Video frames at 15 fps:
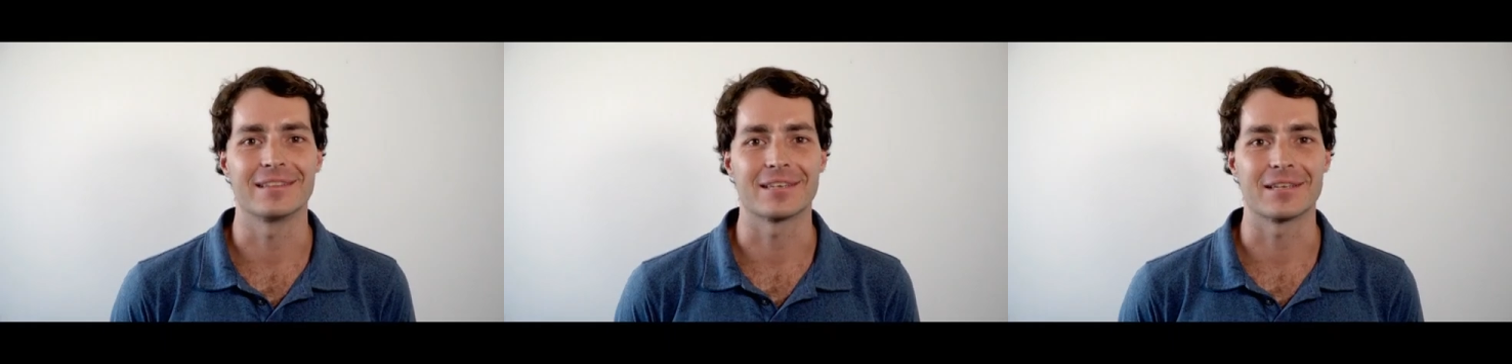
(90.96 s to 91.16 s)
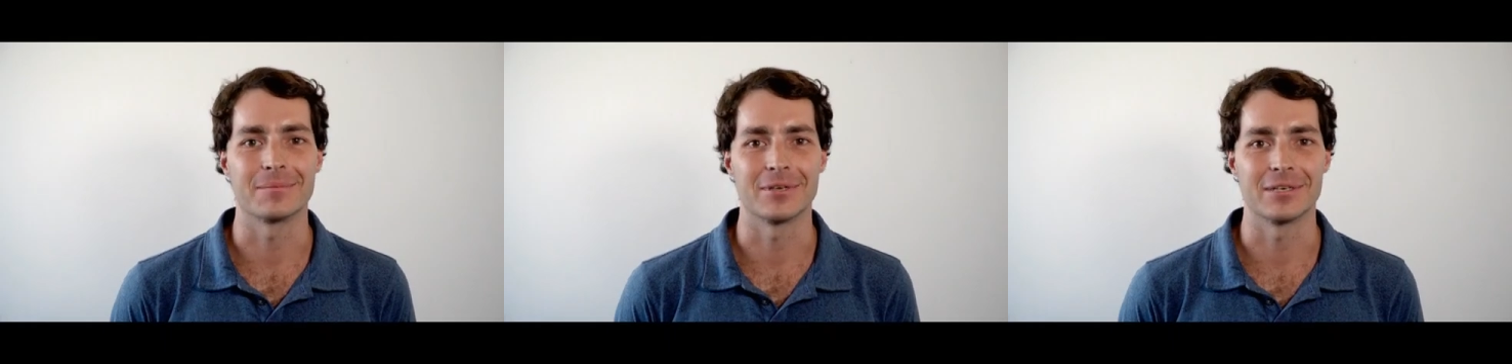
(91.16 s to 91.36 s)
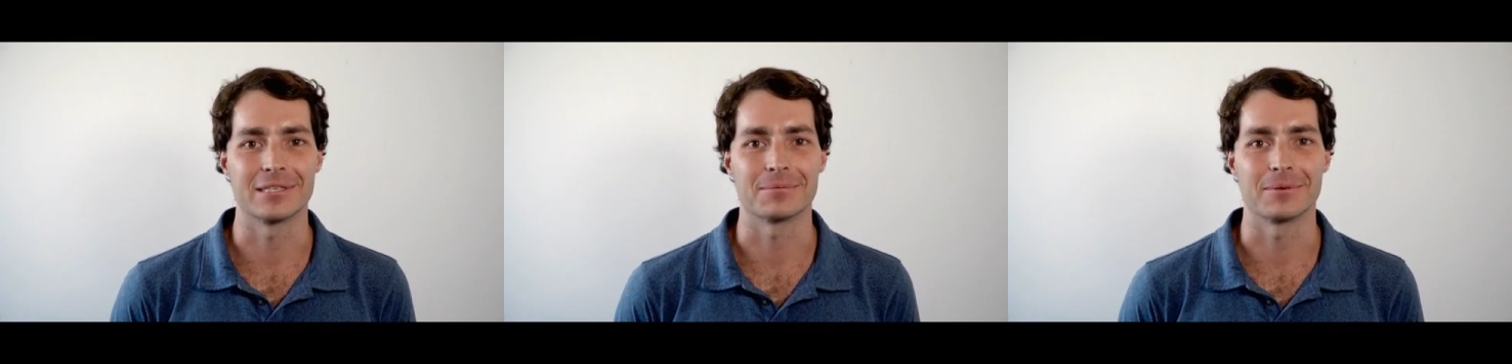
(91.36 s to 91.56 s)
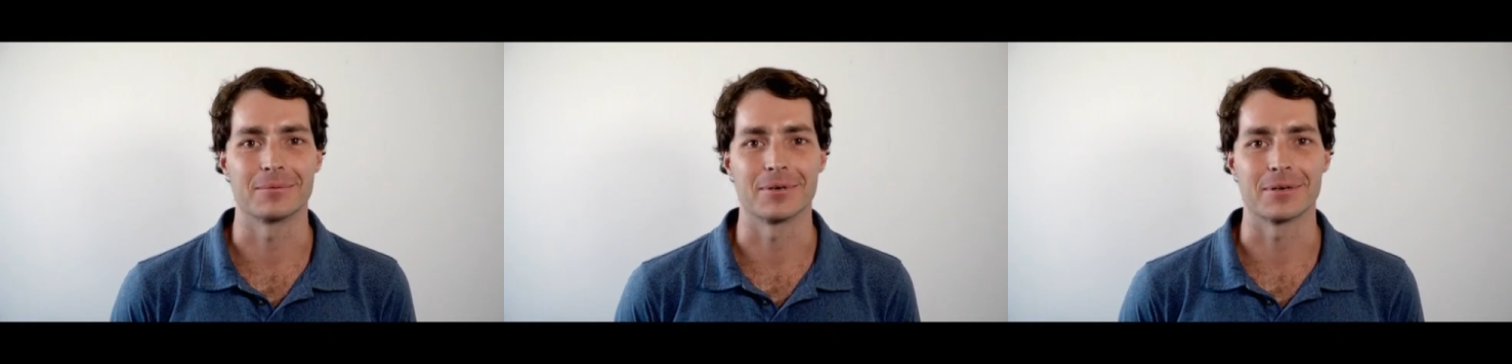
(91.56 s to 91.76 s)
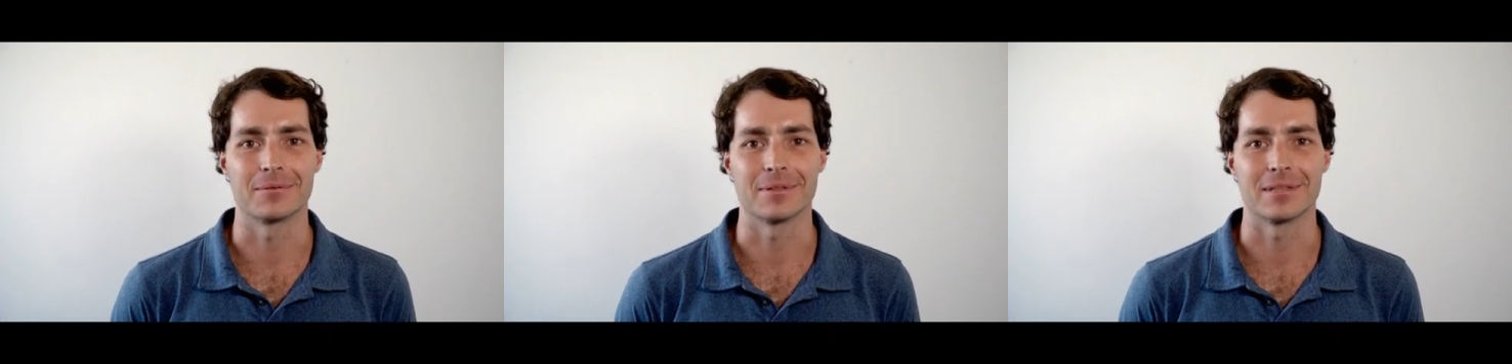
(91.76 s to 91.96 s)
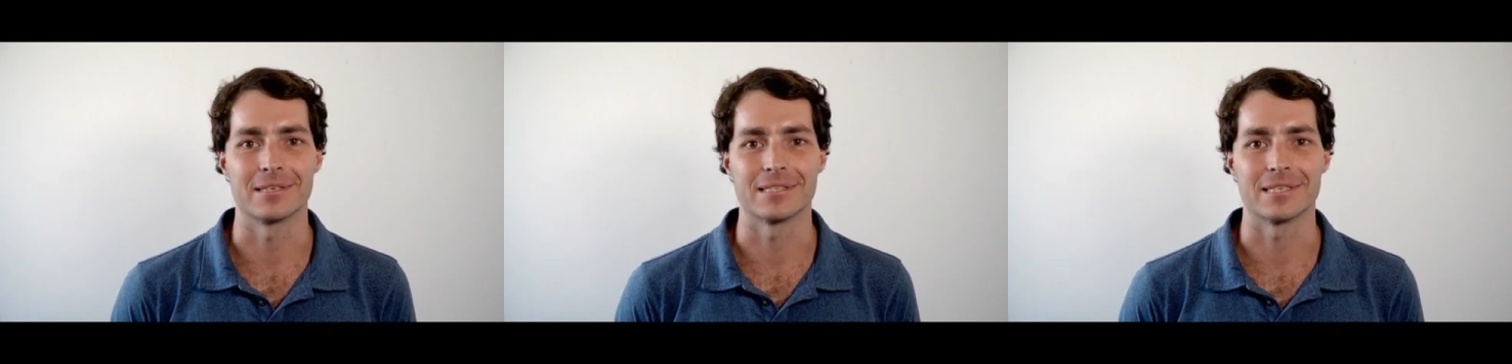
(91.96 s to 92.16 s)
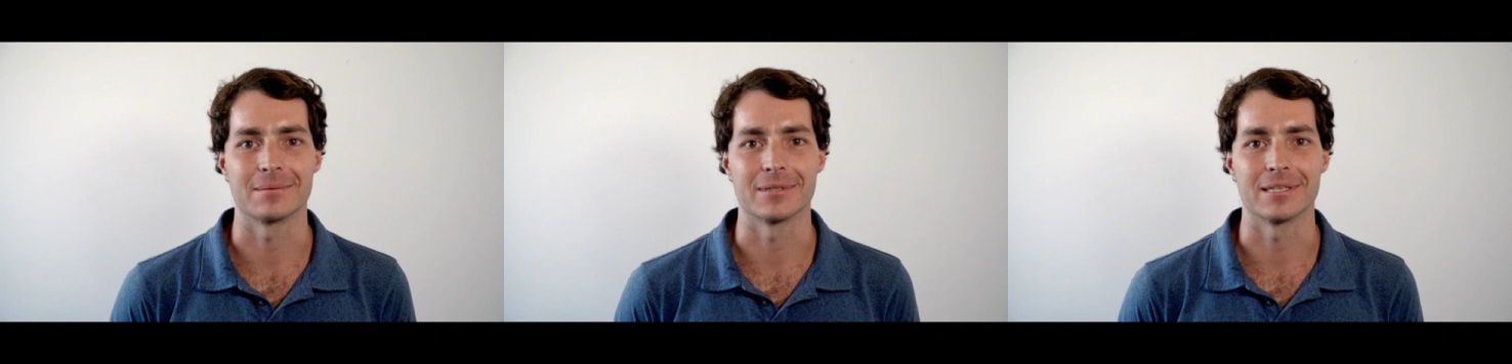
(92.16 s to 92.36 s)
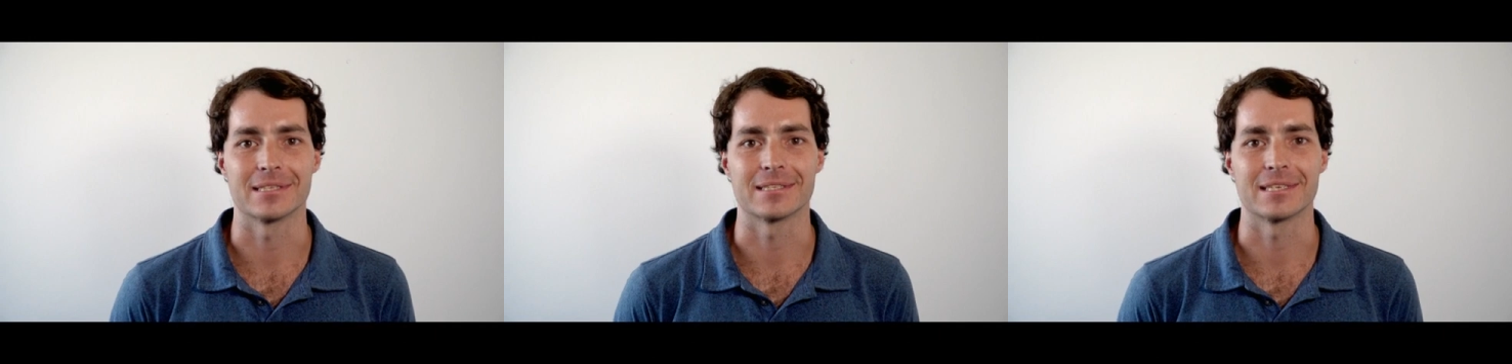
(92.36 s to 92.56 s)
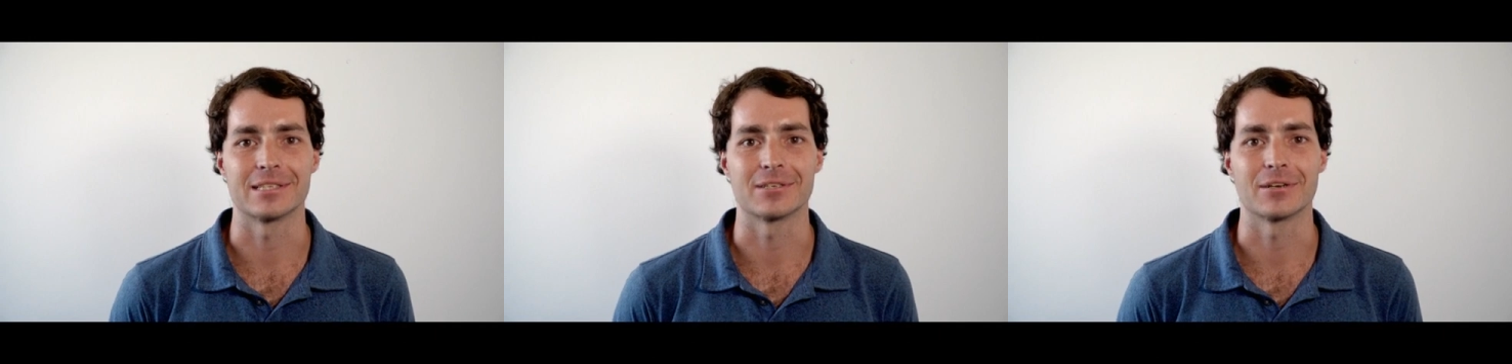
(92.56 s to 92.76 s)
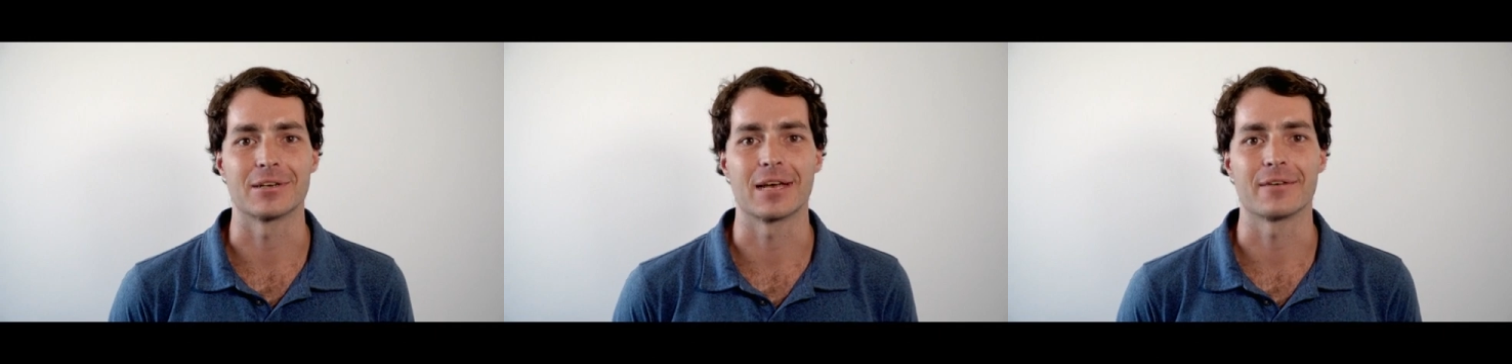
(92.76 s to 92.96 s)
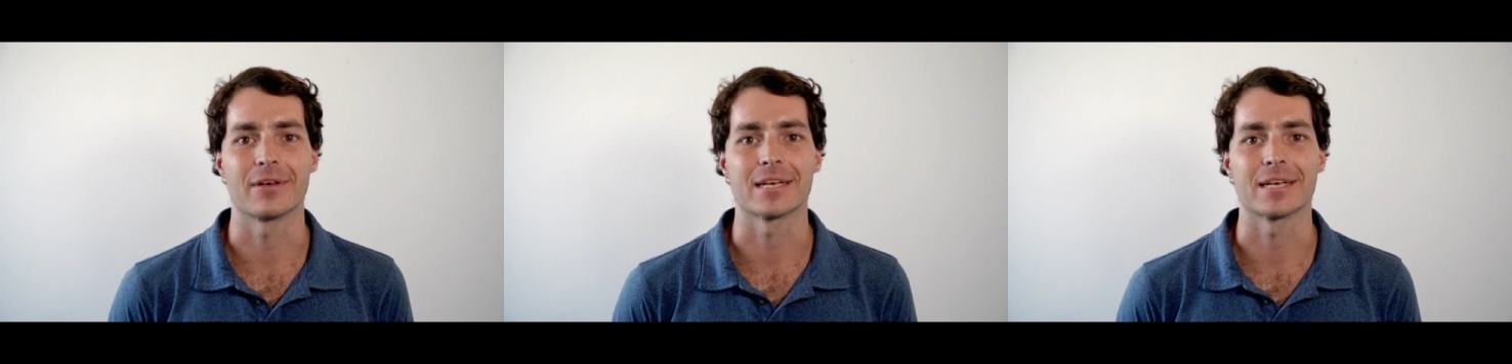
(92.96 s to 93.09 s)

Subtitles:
the communities we work with in Timor-Leste don't have